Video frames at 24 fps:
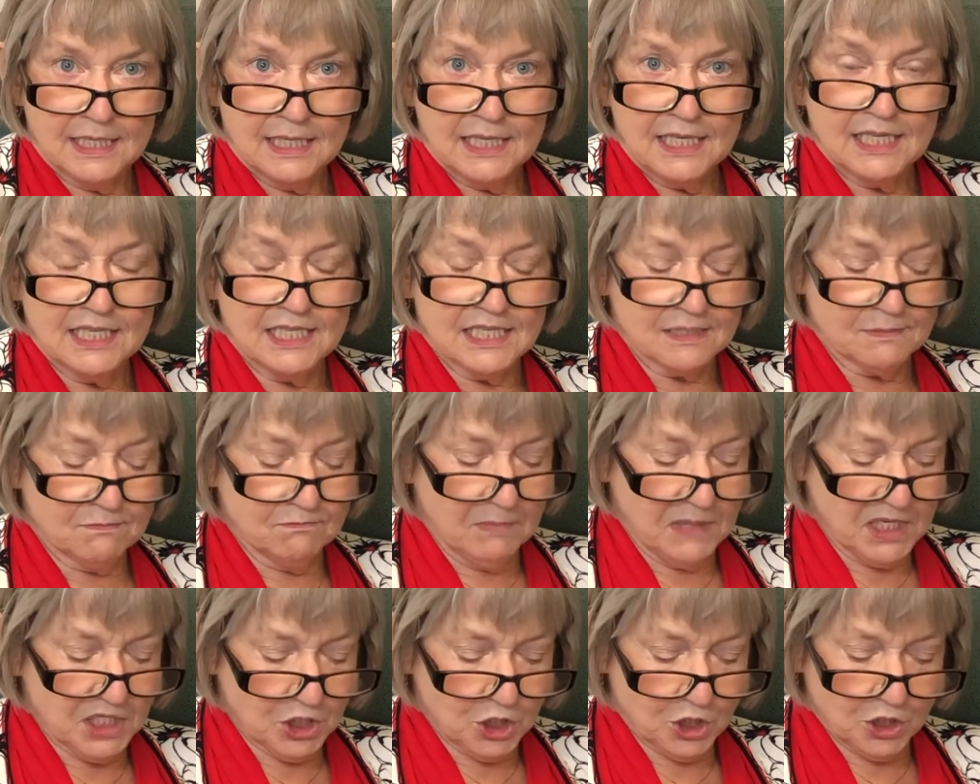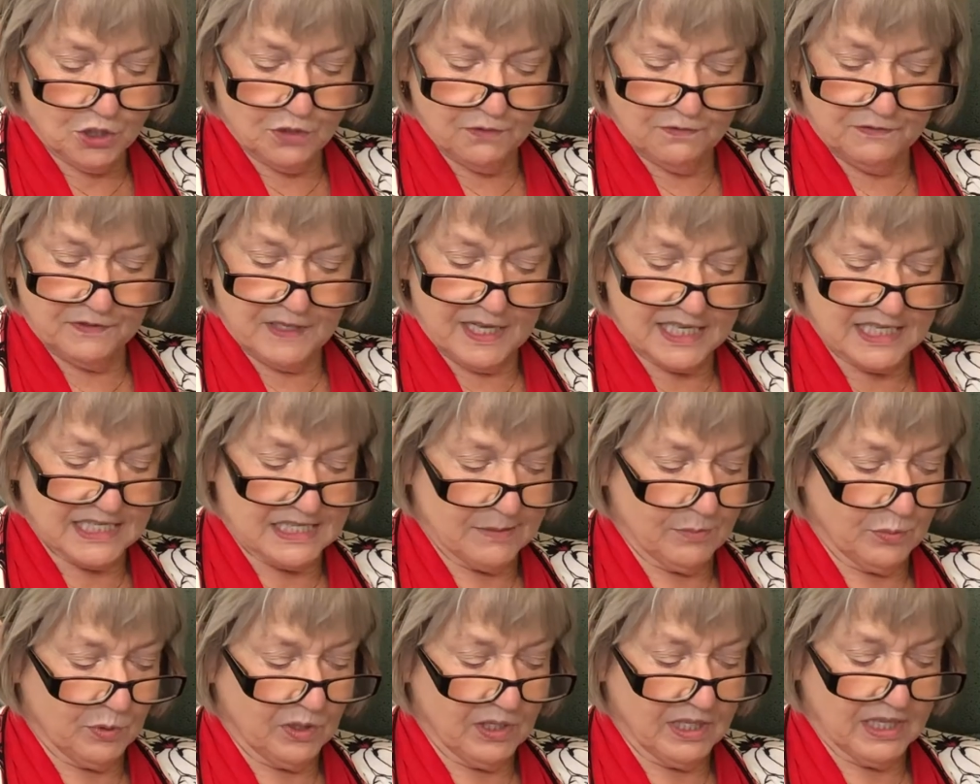It is much too
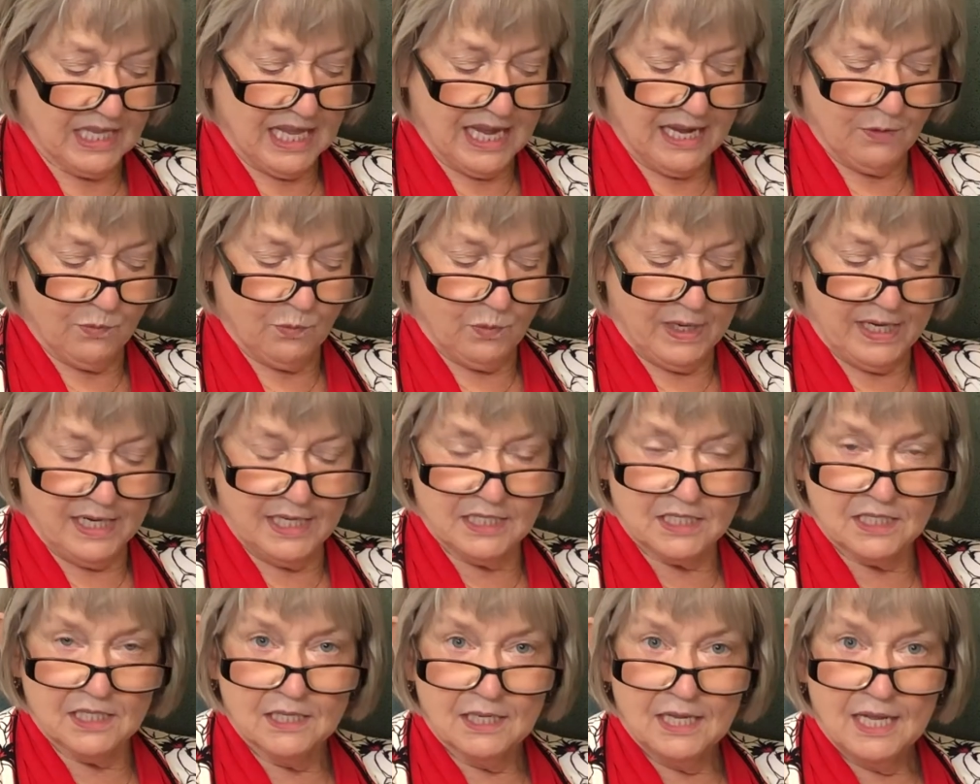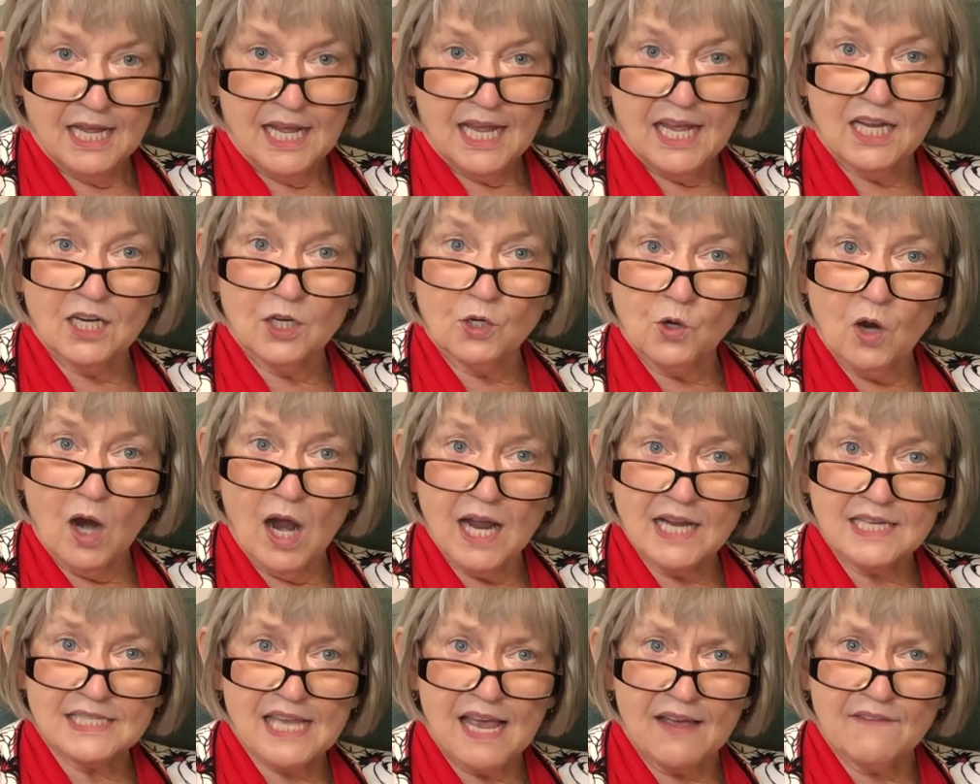flexible and lightweight, and
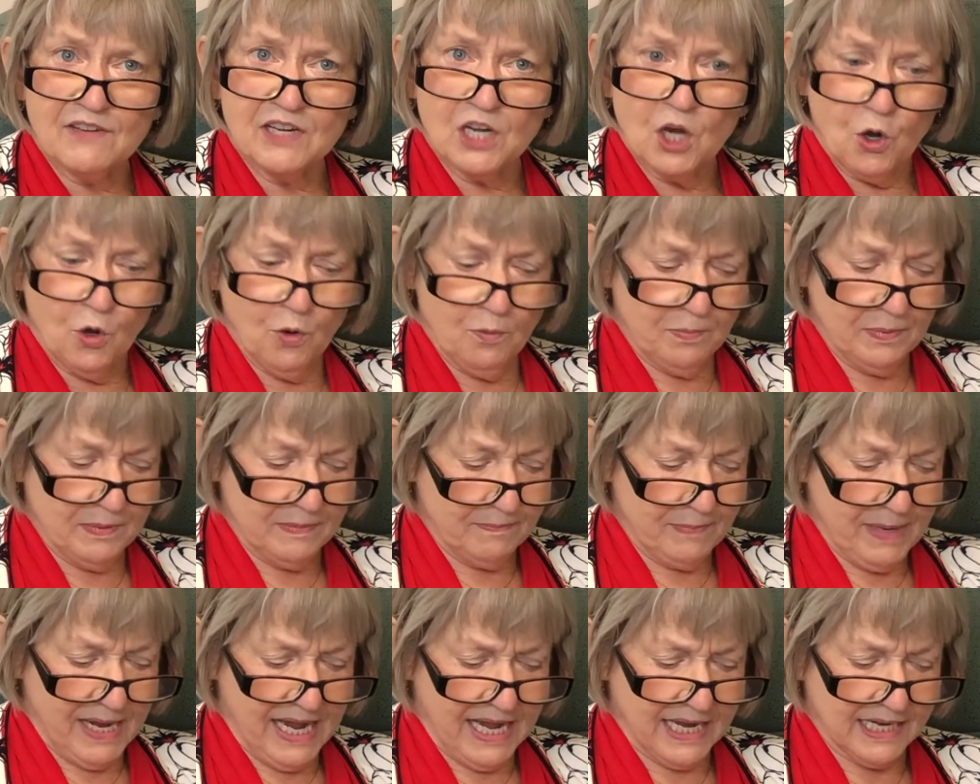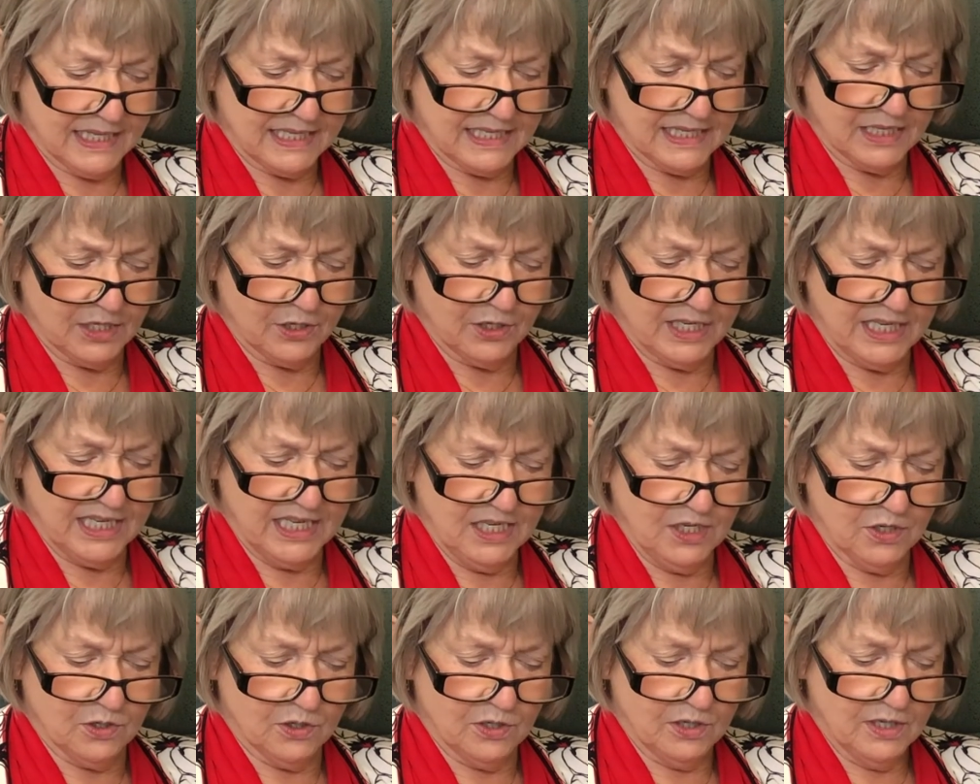Crocs have an open back in their
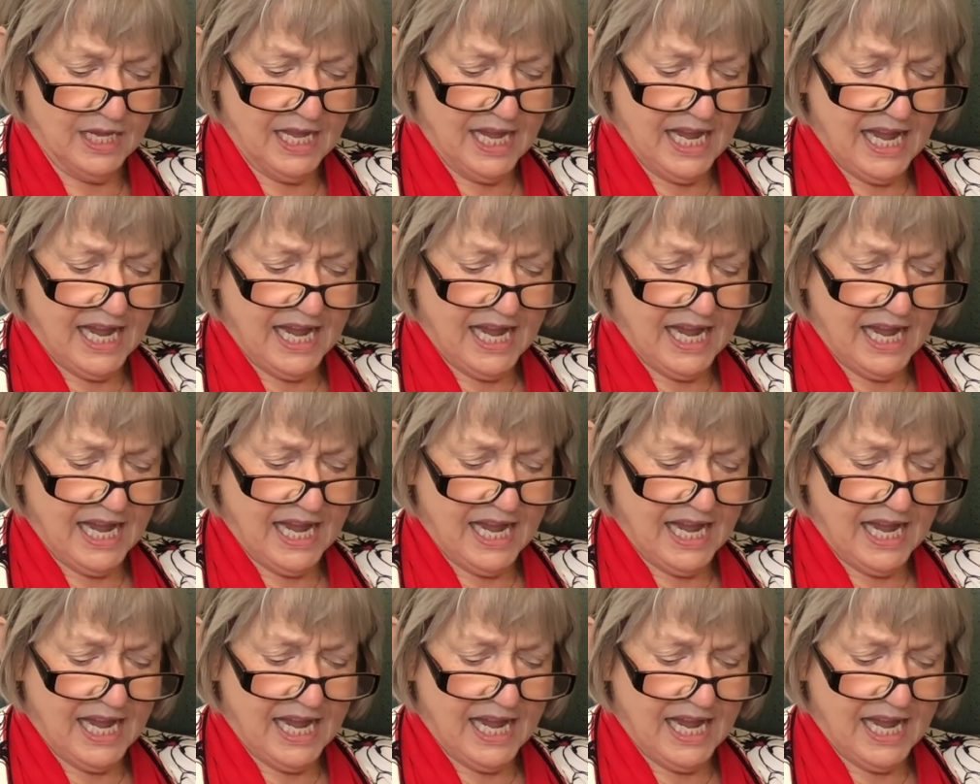heel,